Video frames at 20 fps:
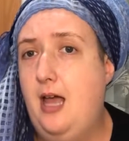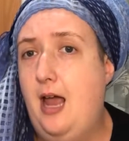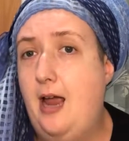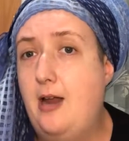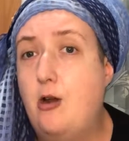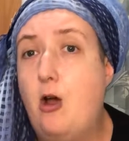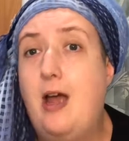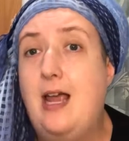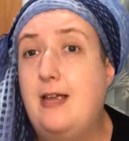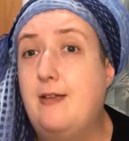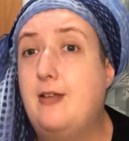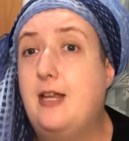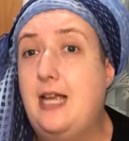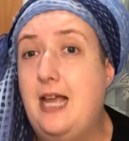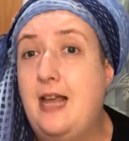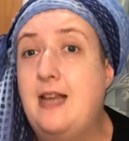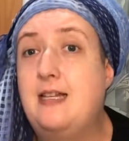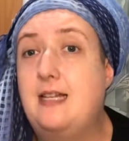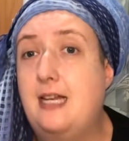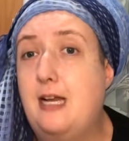And I
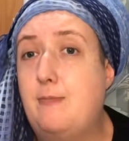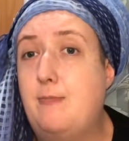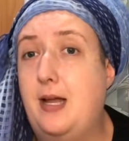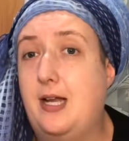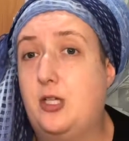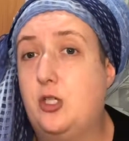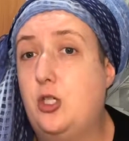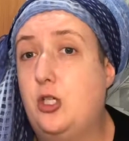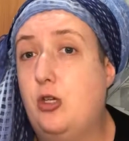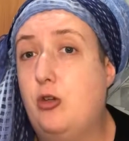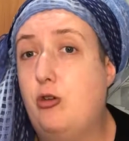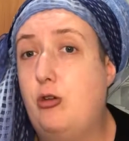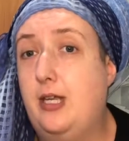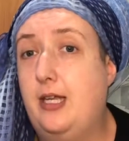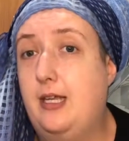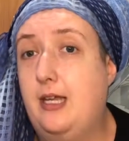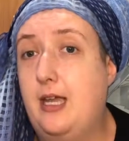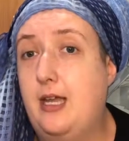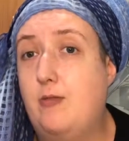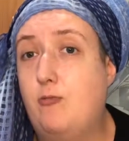ended up actually
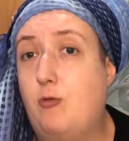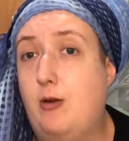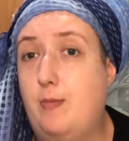looking at